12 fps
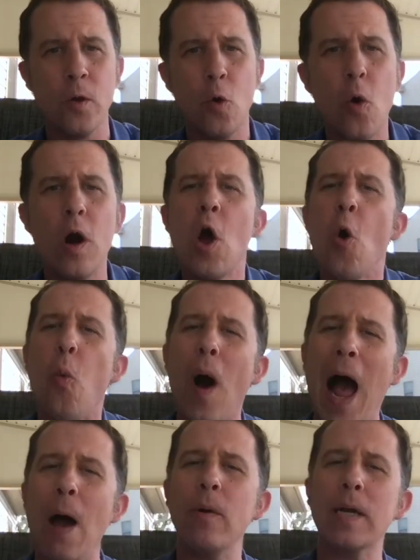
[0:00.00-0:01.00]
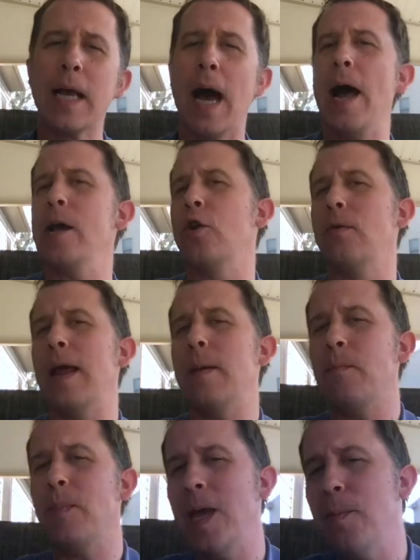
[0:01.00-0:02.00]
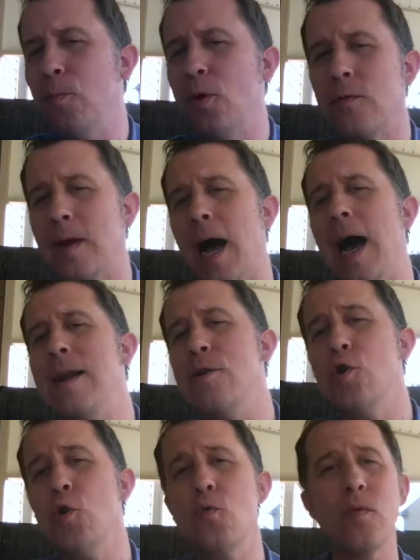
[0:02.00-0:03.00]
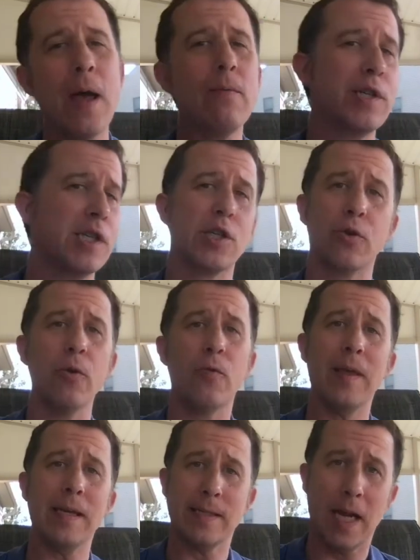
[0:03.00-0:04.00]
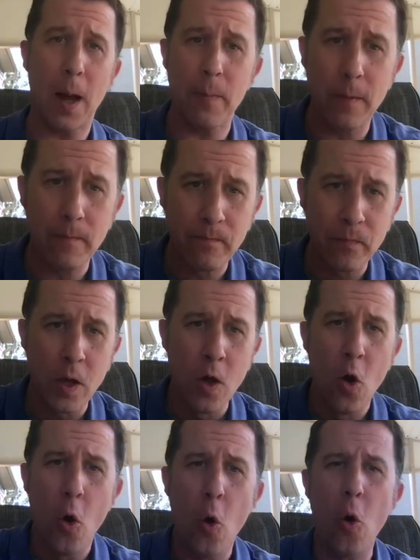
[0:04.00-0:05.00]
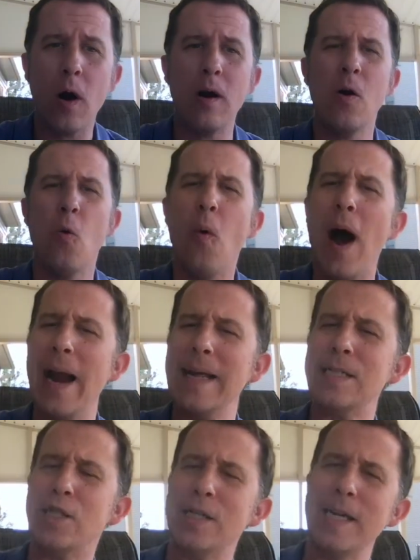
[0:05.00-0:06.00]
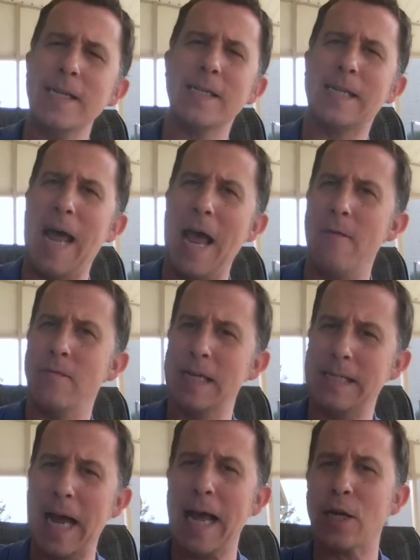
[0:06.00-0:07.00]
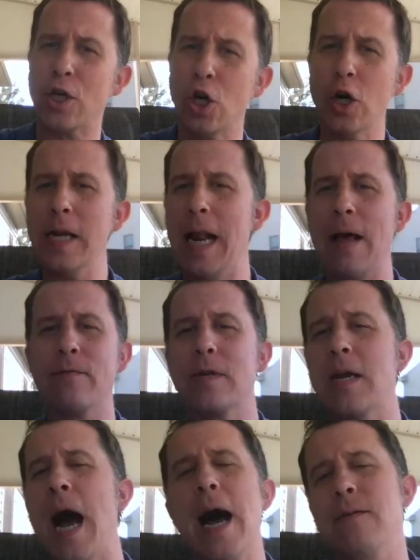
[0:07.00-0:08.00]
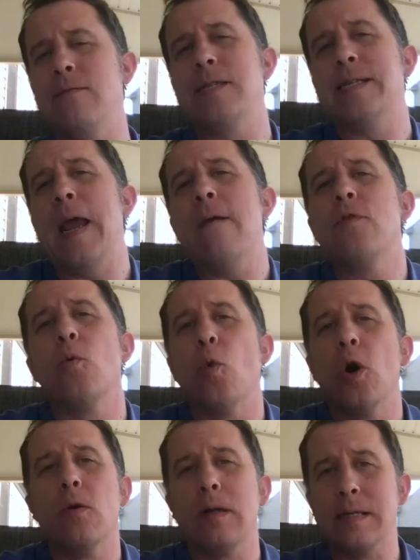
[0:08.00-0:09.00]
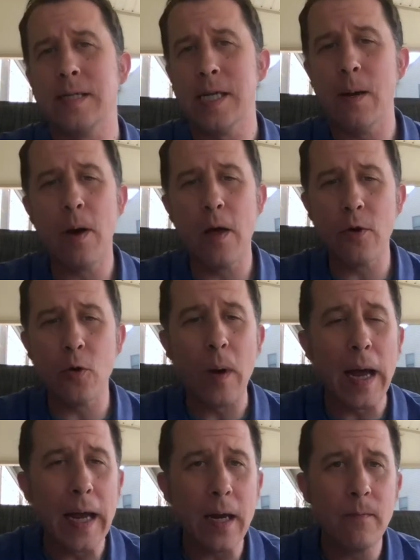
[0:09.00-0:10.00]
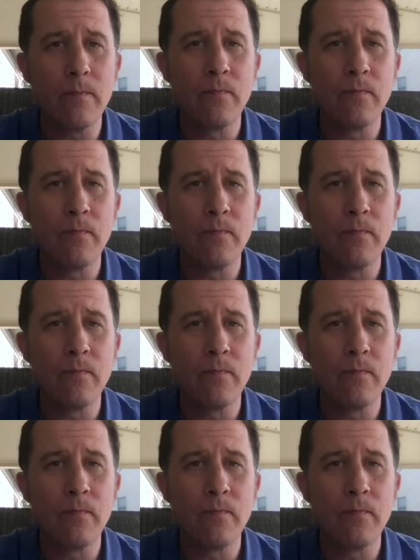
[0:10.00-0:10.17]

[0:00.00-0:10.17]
Or why would God create people if God knew they would just screw things up? Or why did Jesus have to die? Couldn't have God have saved the world in some other way?